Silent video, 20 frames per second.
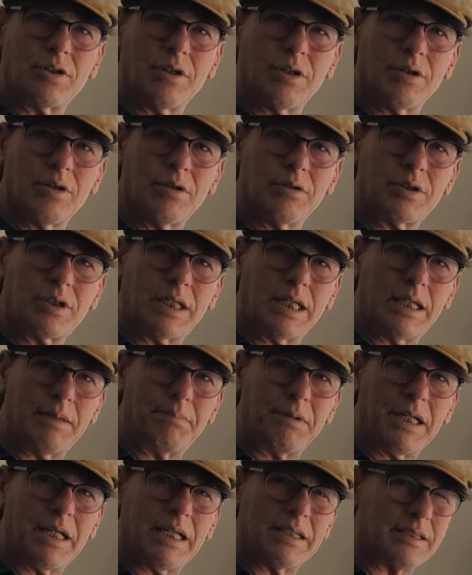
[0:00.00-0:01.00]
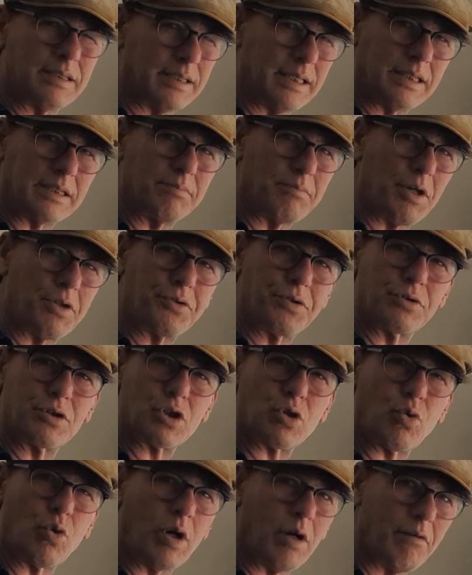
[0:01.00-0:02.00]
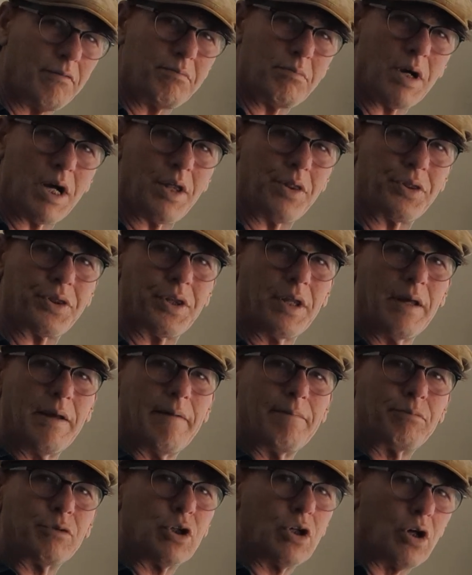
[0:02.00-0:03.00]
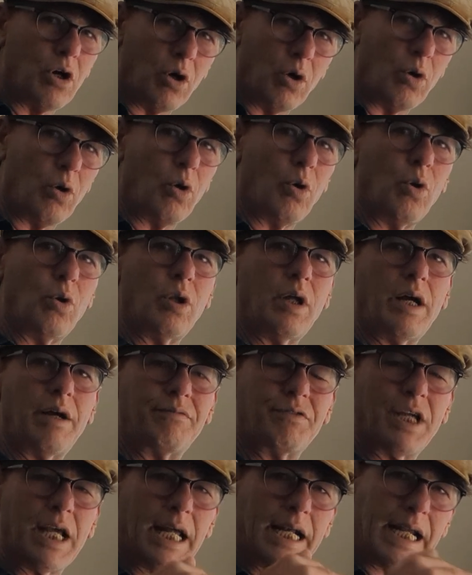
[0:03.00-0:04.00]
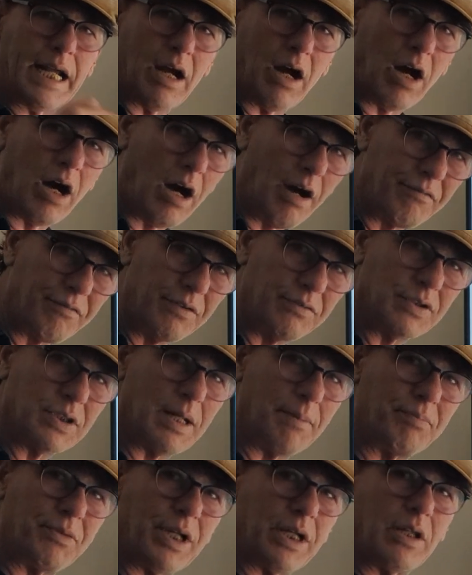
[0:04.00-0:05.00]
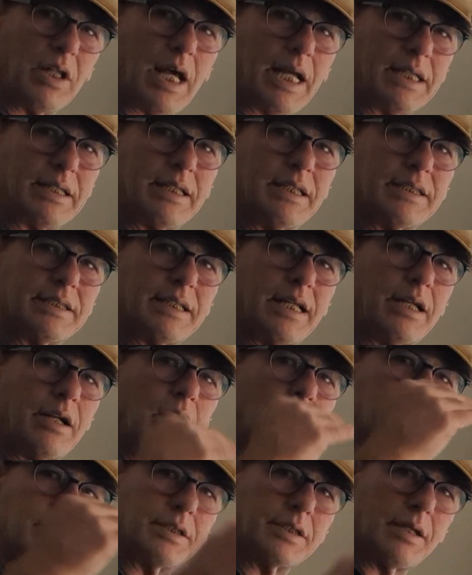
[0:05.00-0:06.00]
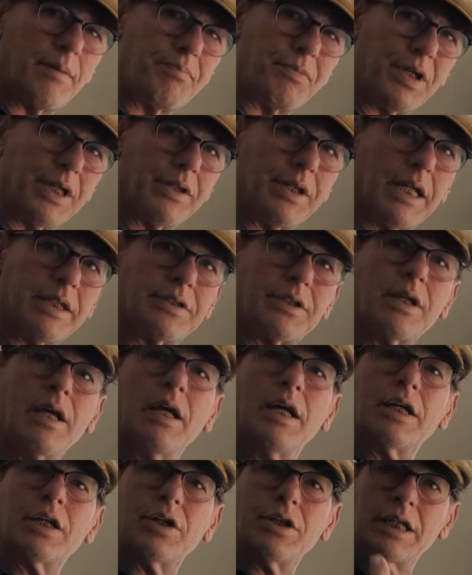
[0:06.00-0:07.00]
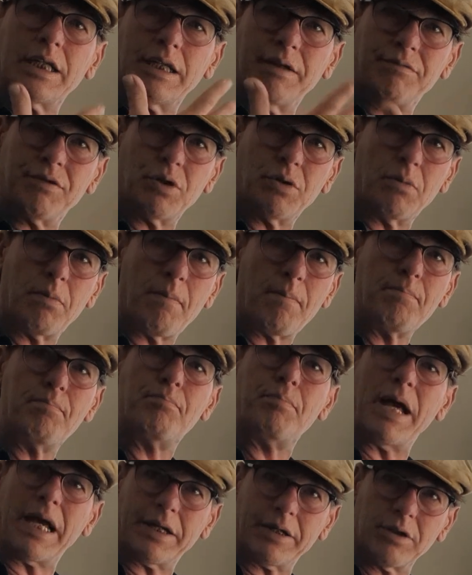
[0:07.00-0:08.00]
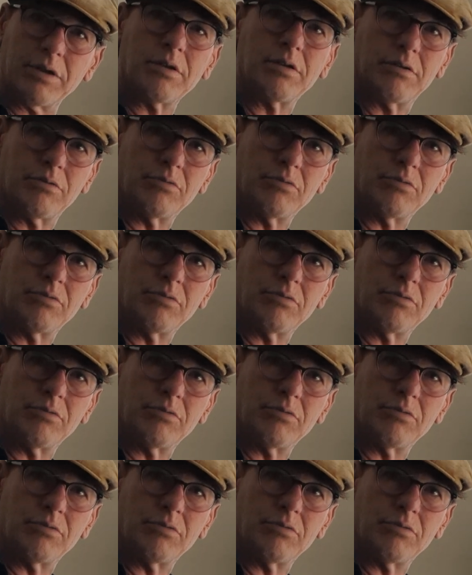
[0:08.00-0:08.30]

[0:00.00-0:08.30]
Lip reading: you're keeping a 6-month or 12-month goal of getting off of something like this and onto something that's going to give you better